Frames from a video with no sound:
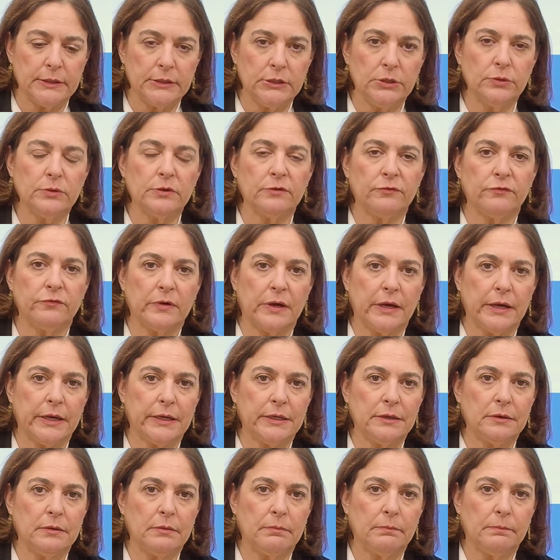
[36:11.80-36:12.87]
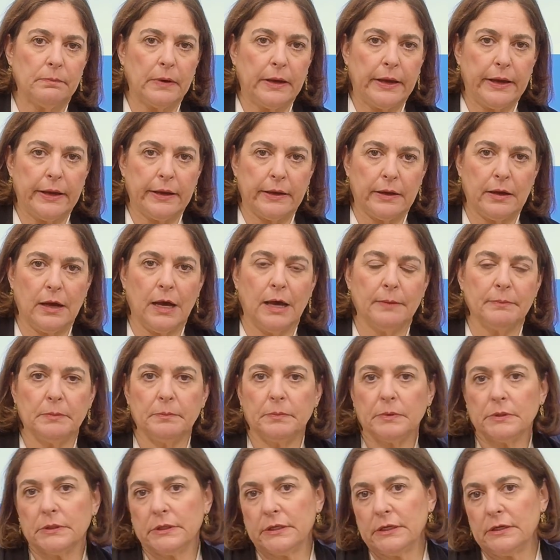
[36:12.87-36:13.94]
unified by a common
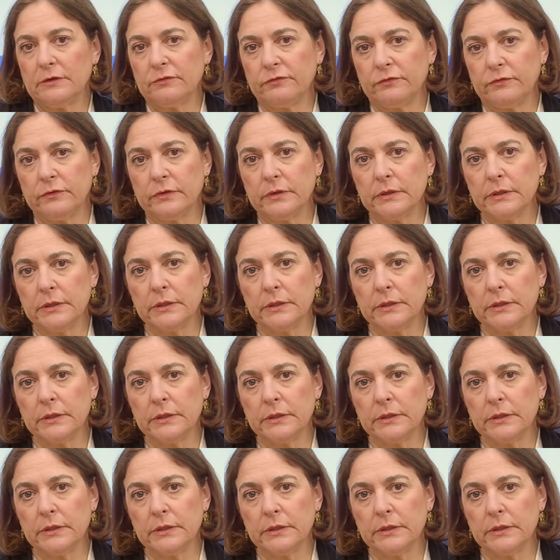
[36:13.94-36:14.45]
belief